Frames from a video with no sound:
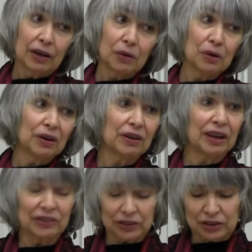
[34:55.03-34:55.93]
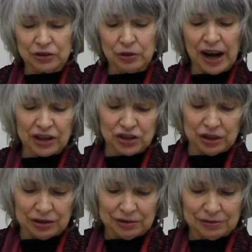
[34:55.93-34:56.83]
Or as a
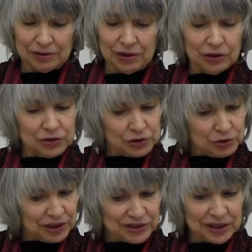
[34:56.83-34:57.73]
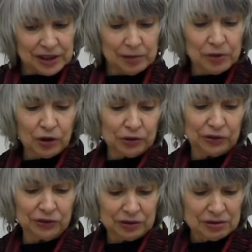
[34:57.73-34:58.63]
contraction,
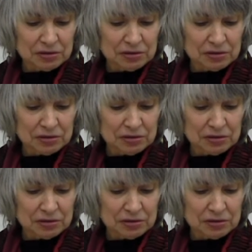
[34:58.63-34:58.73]
sunestalmenos,